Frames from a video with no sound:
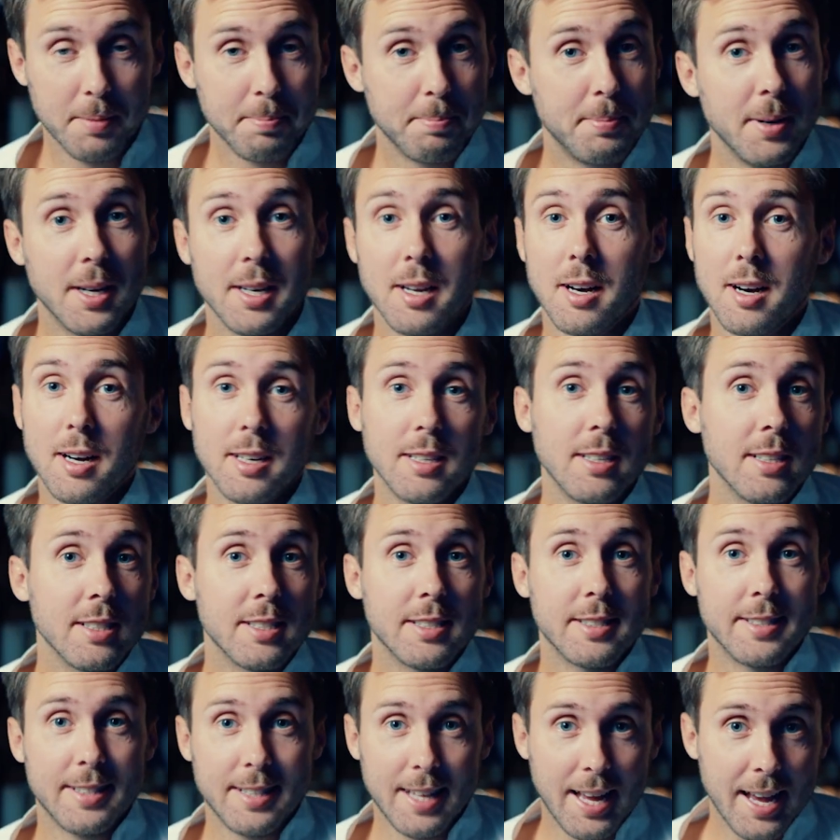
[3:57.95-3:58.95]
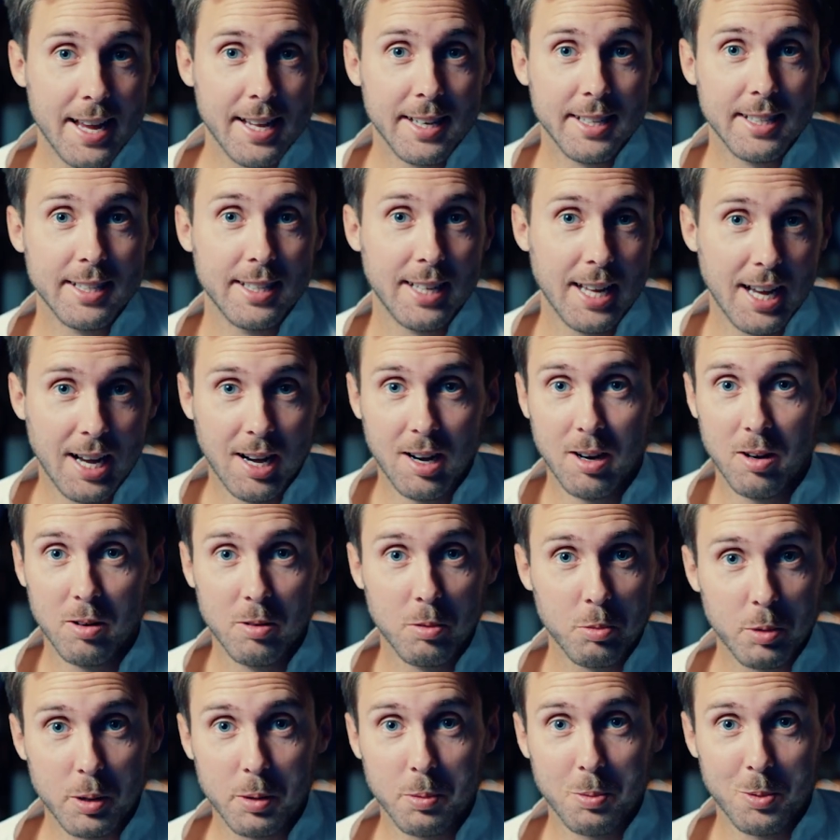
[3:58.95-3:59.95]
But understanding how
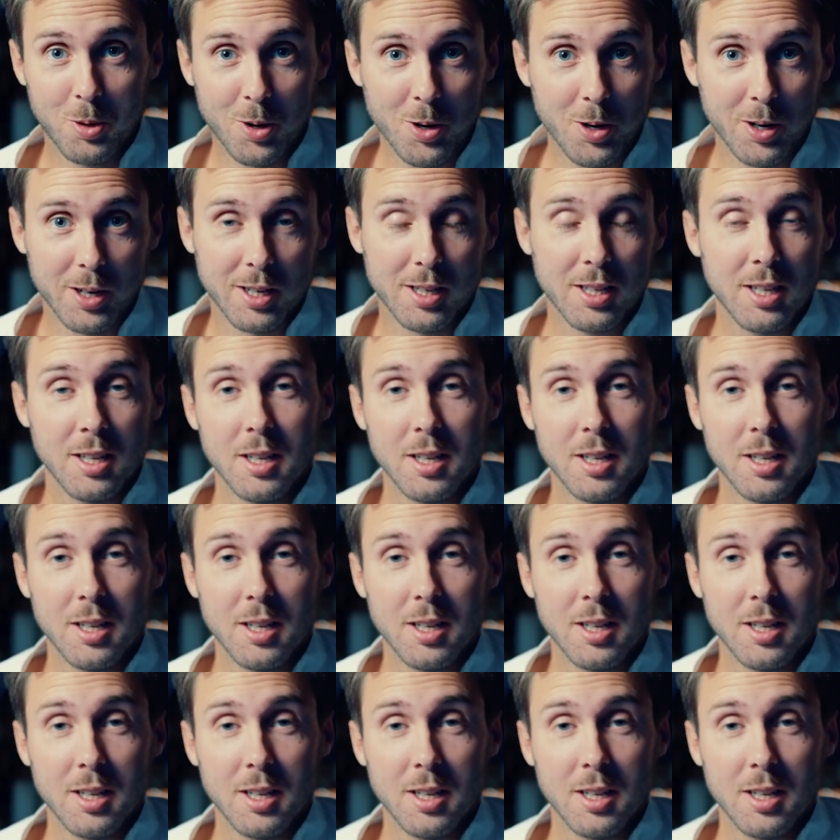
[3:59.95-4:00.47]
we work